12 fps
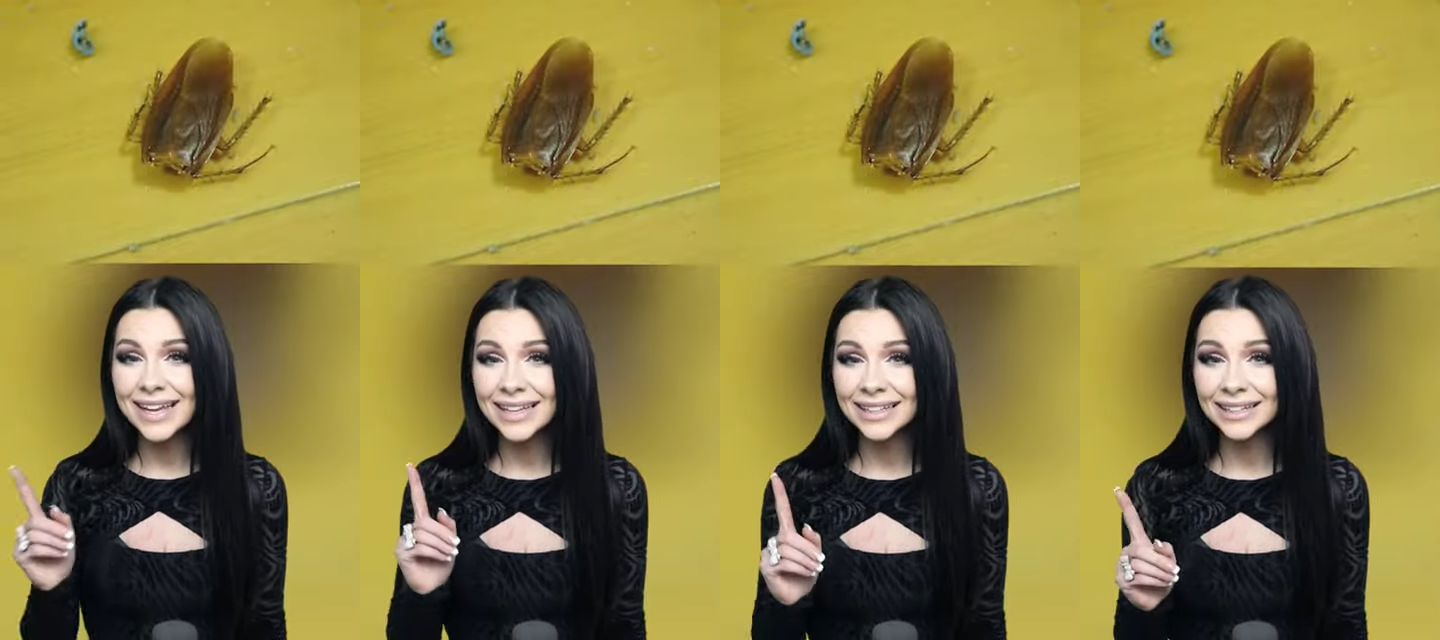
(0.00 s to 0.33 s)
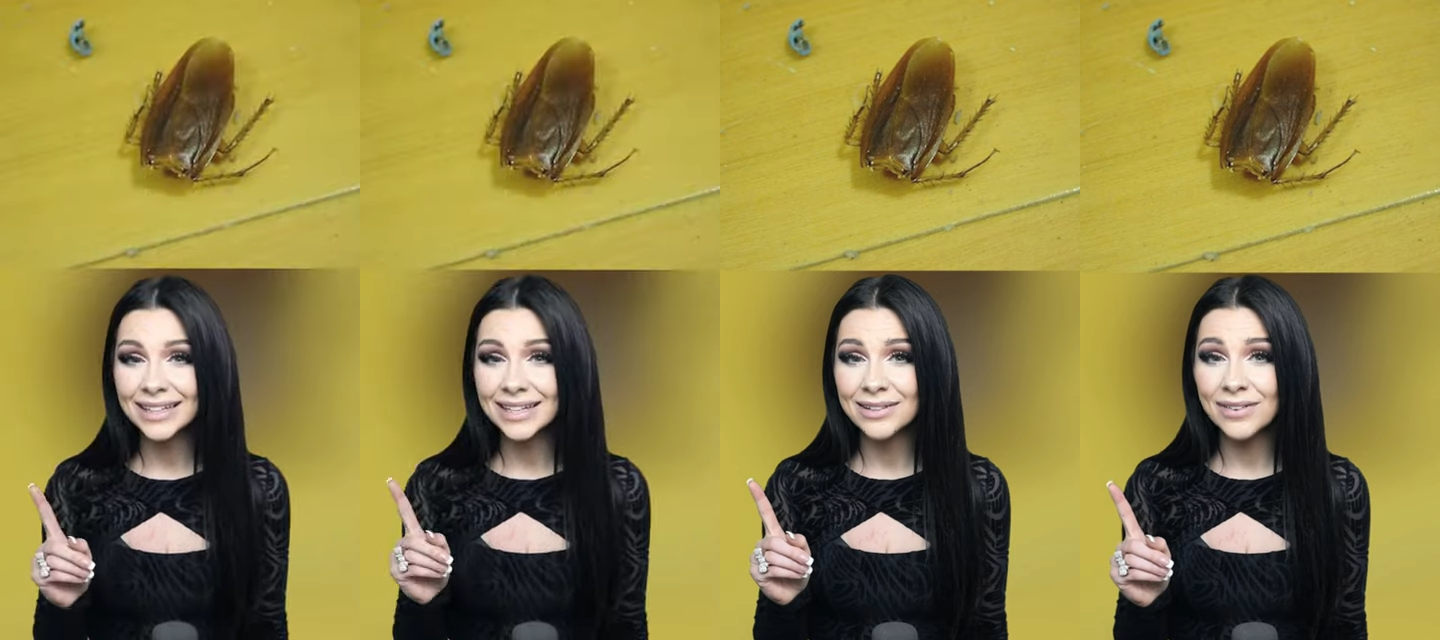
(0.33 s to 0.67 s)
can
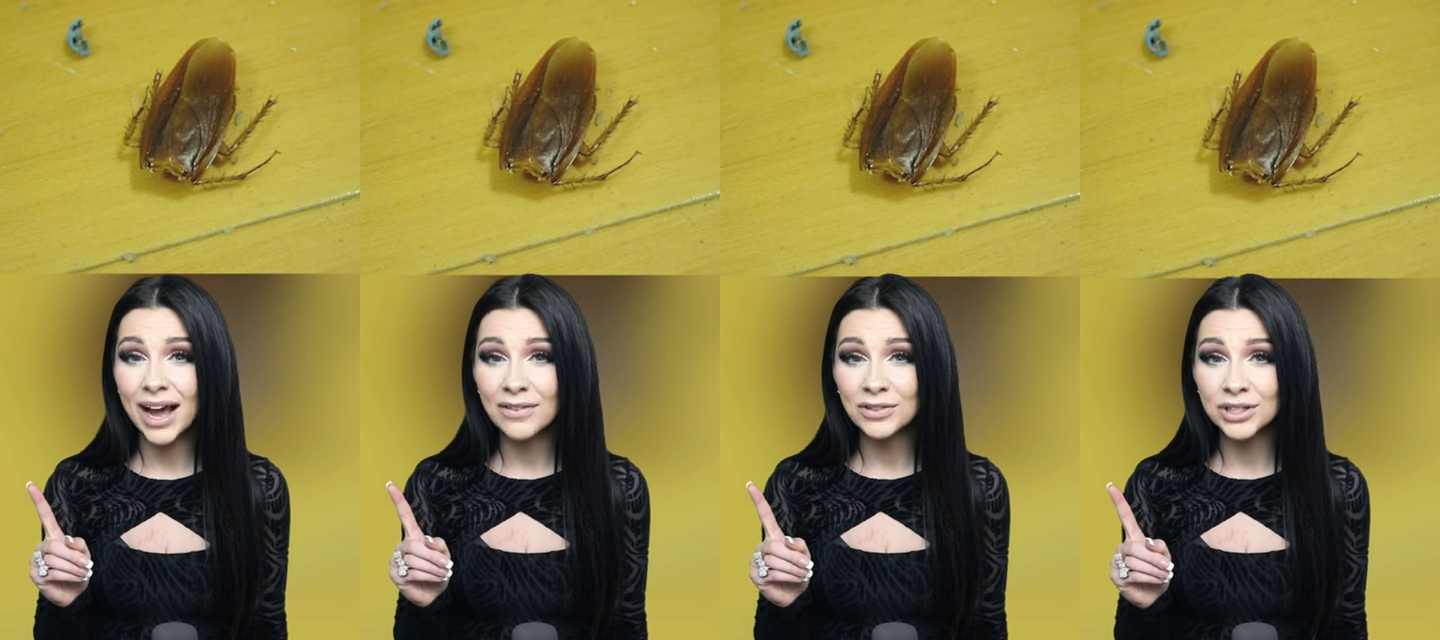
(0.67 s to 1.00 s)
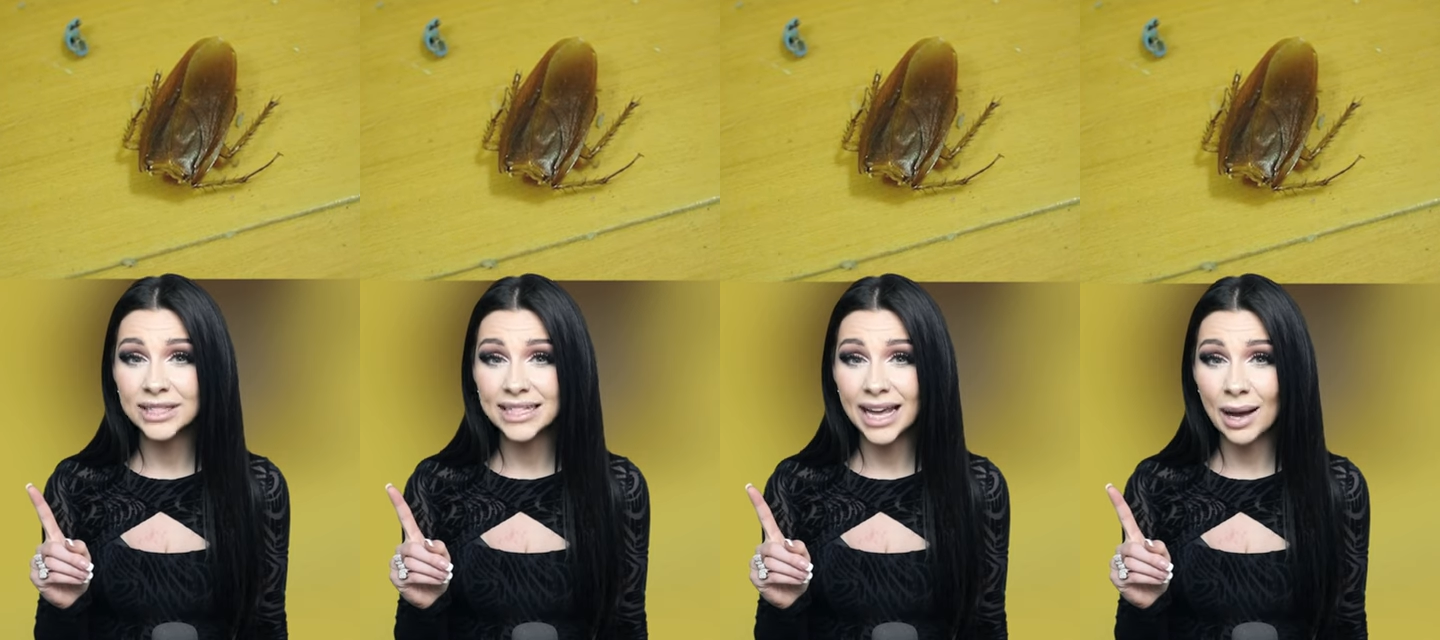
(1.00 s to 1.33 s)
live after
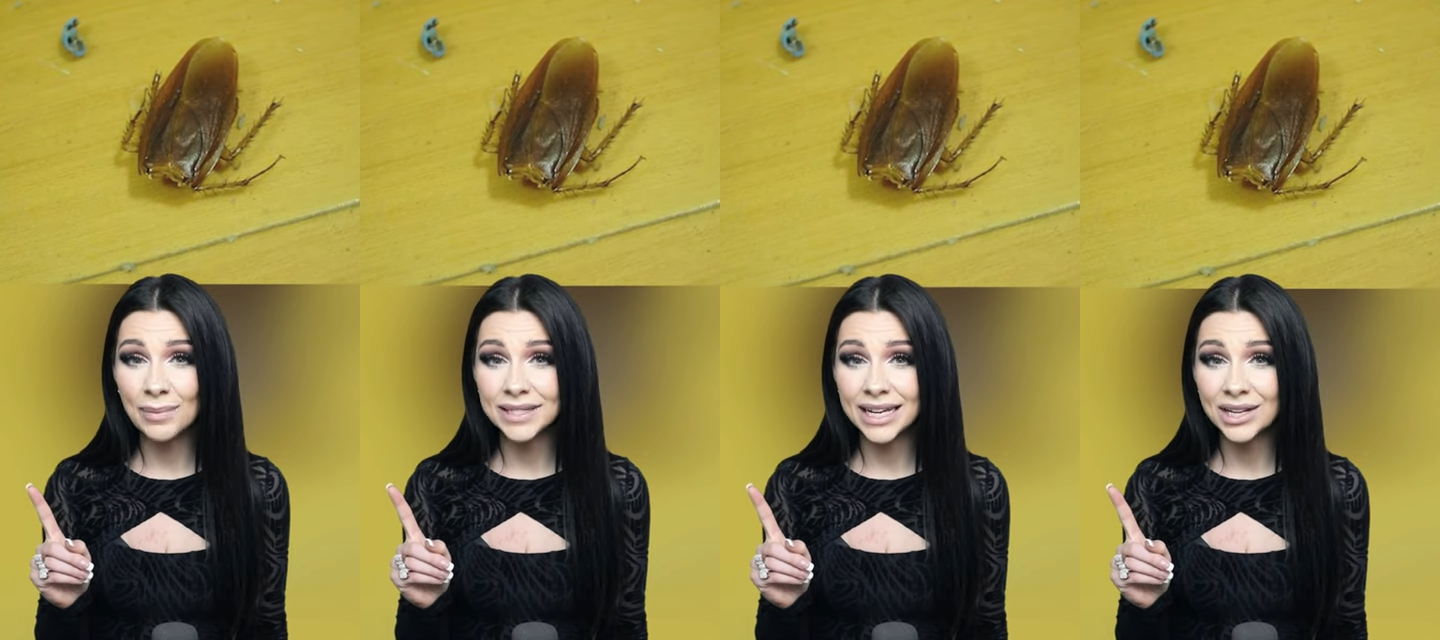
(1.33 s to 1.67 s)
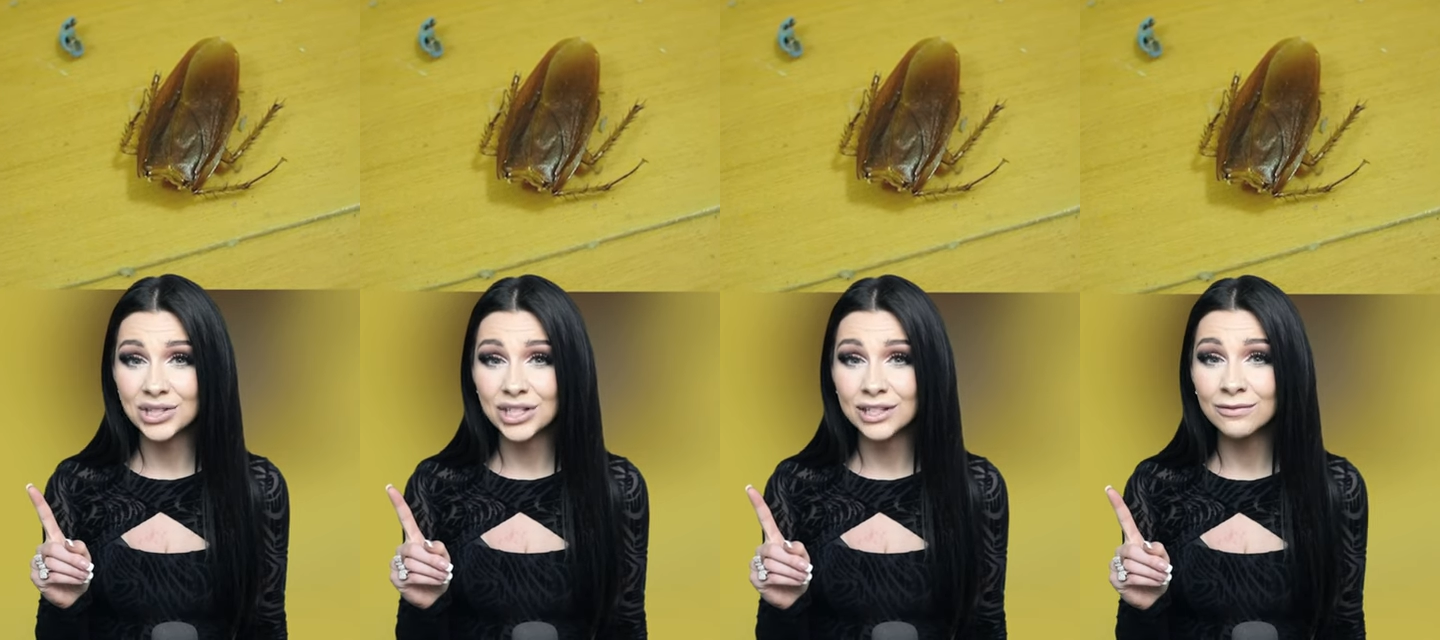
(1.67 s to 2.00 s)

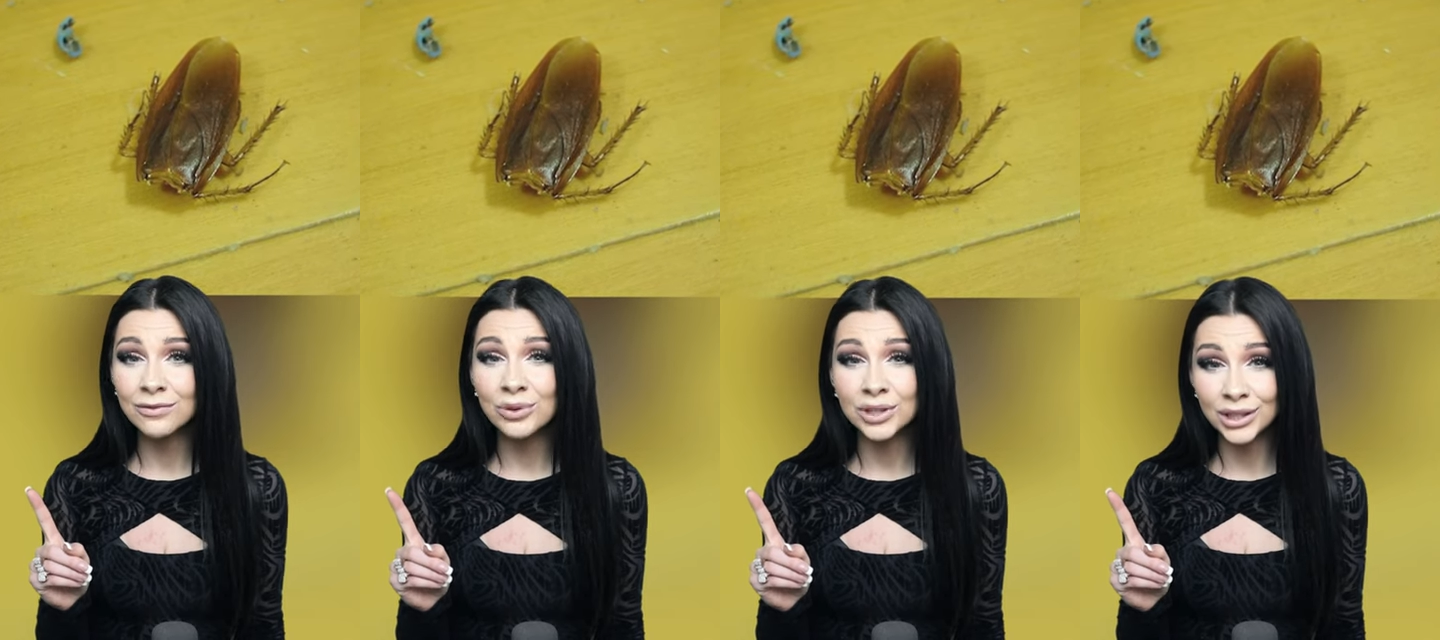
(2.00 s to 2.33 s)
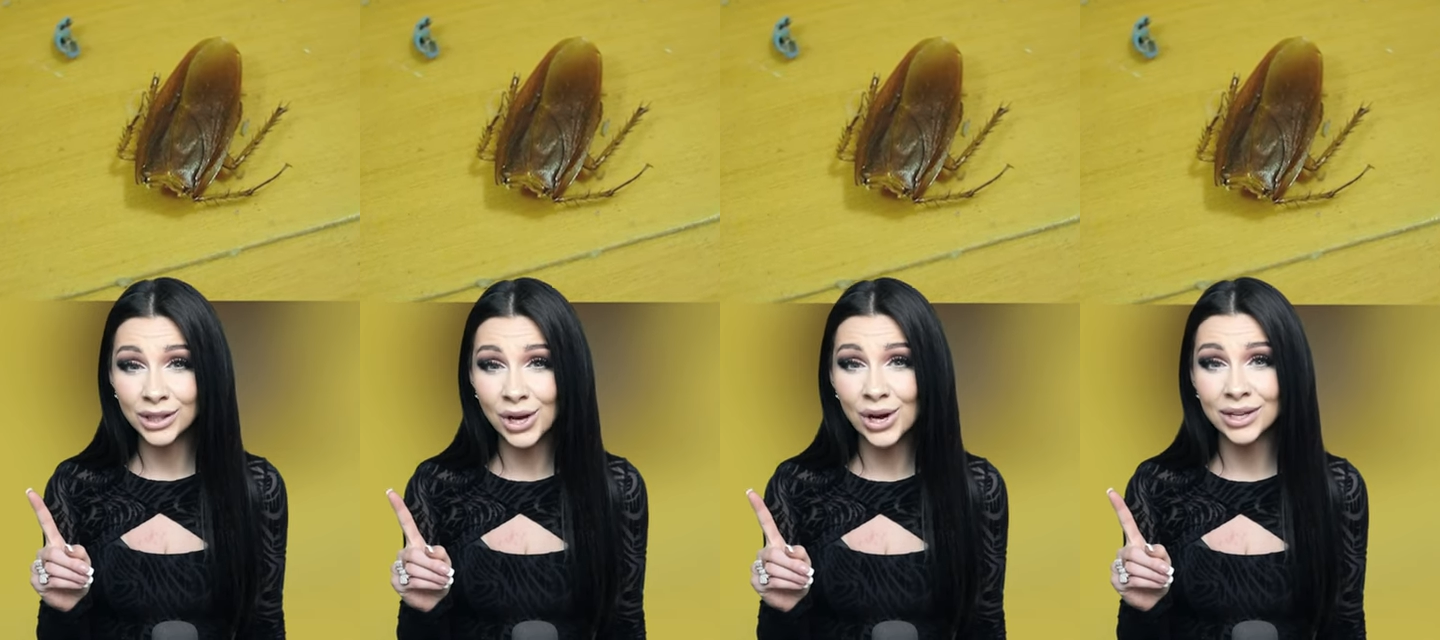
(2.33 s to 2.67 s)
decapitation for a
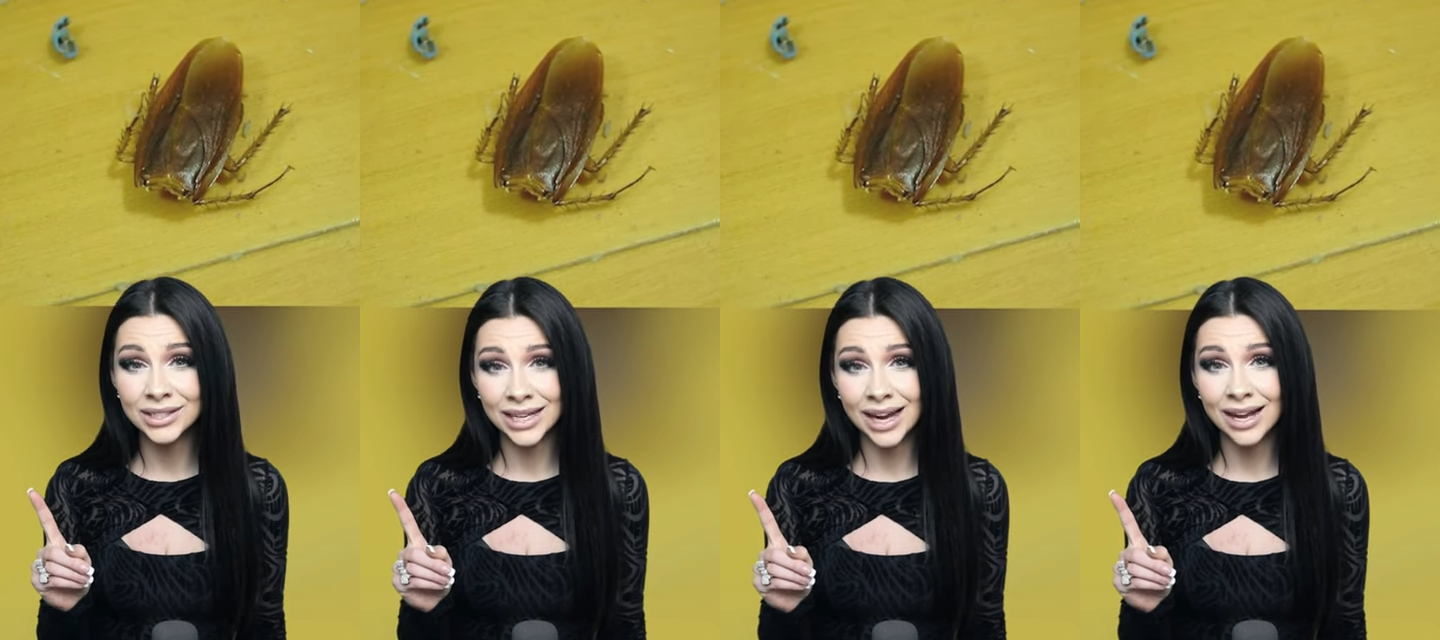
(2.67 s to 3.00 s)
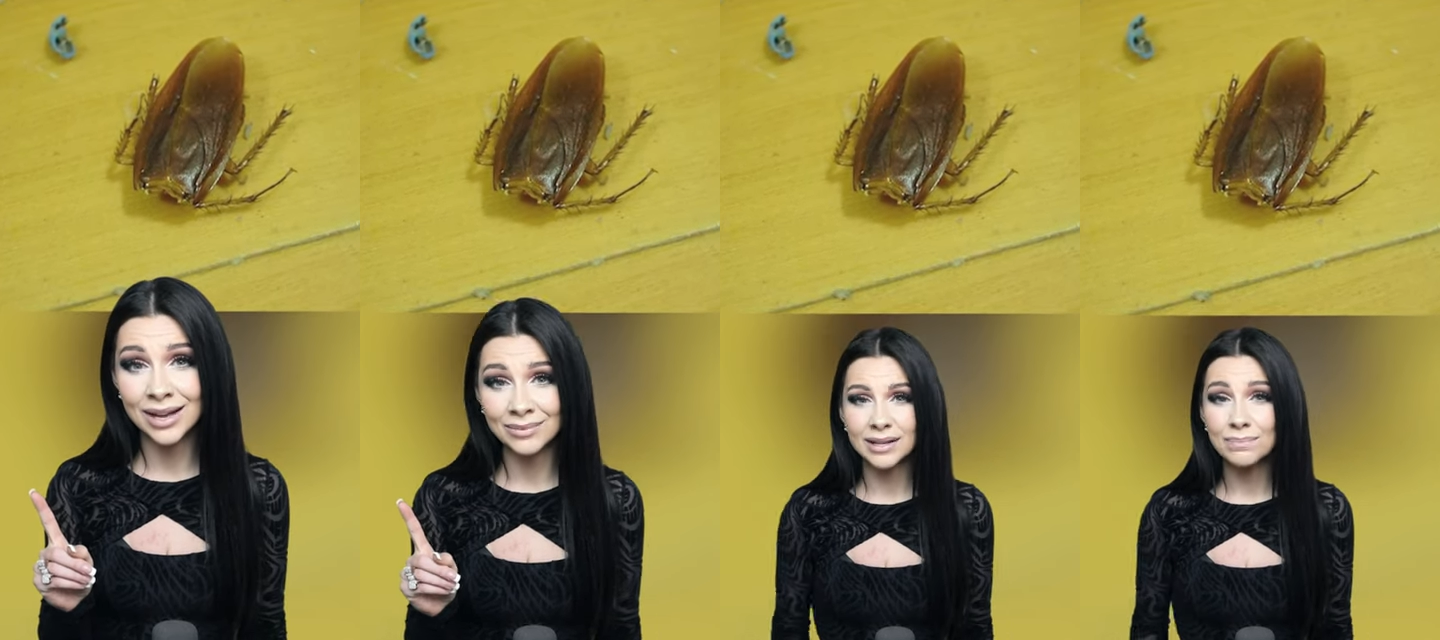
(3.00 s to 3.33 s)
long
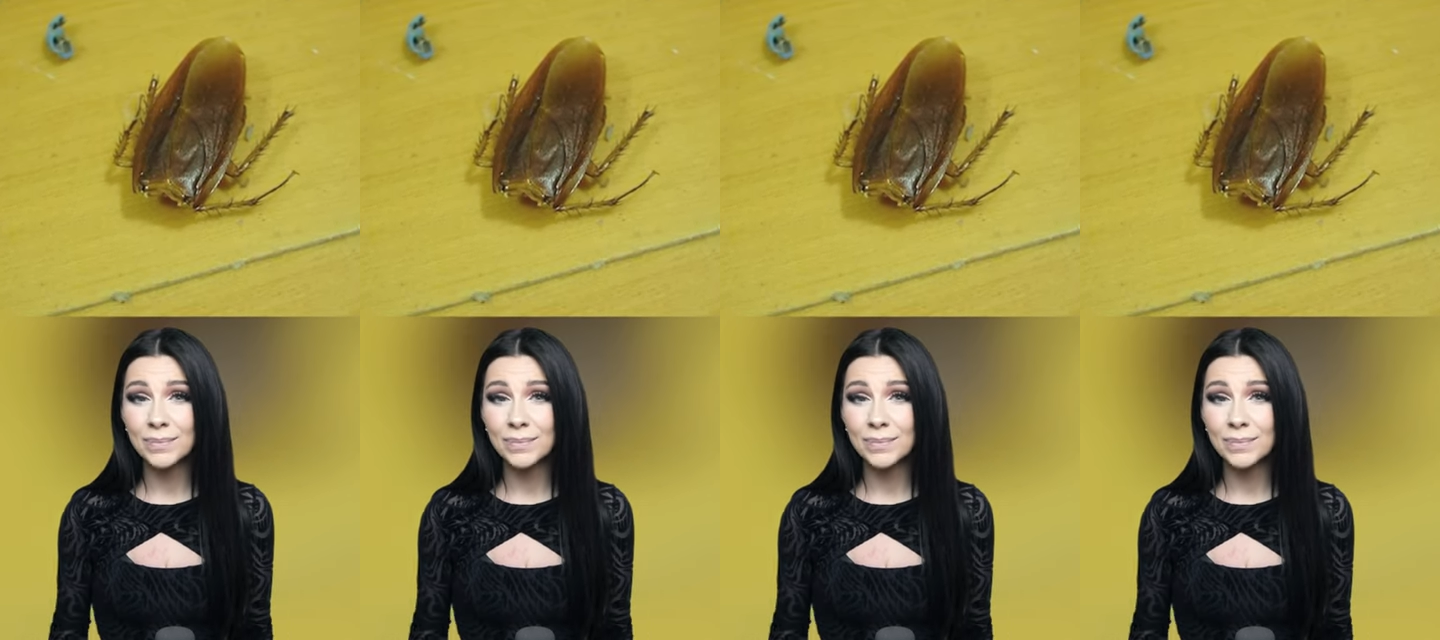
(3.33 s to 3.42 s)
time,